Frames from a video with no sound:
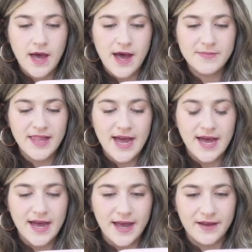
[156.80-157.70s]
I'm
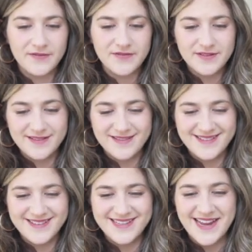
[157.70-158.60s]
live.
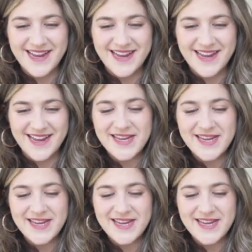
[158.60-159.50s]
Did anybody get
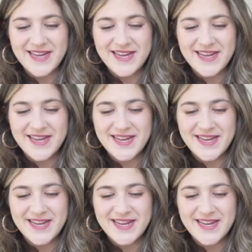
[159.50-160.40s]
a
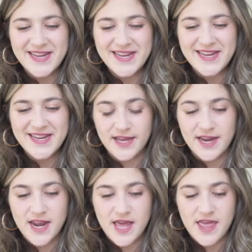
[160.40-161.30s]
notification
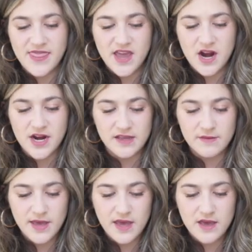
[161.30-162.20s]
on their
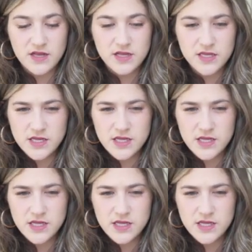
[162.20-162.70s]
email?